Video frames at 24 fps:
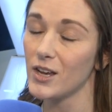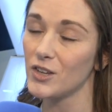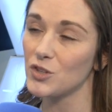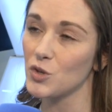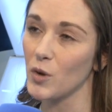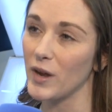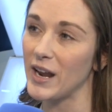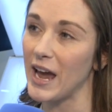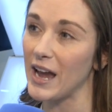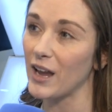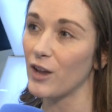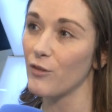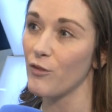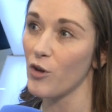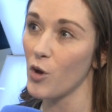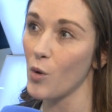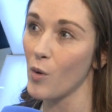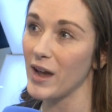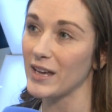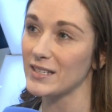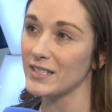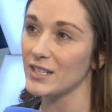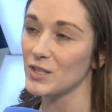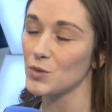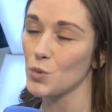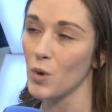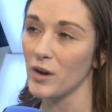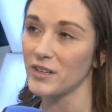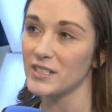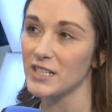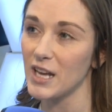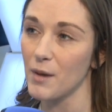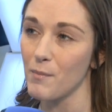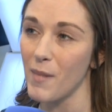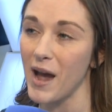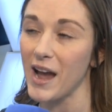So in Eyewear
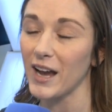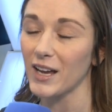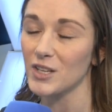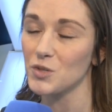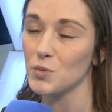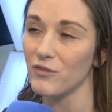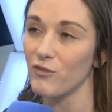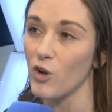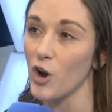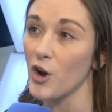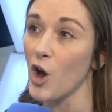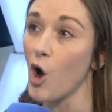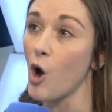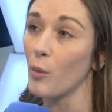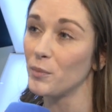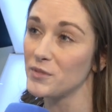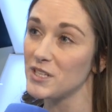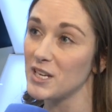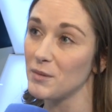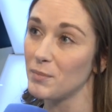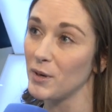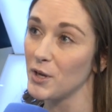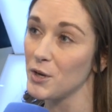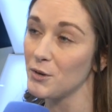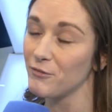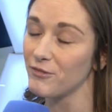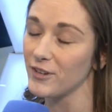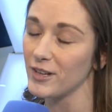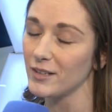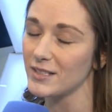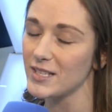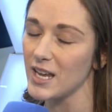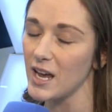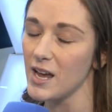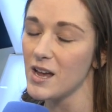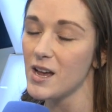One Day Max, we've got Opti-Blue
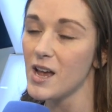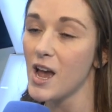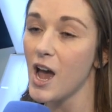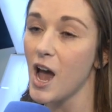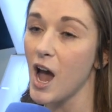filter,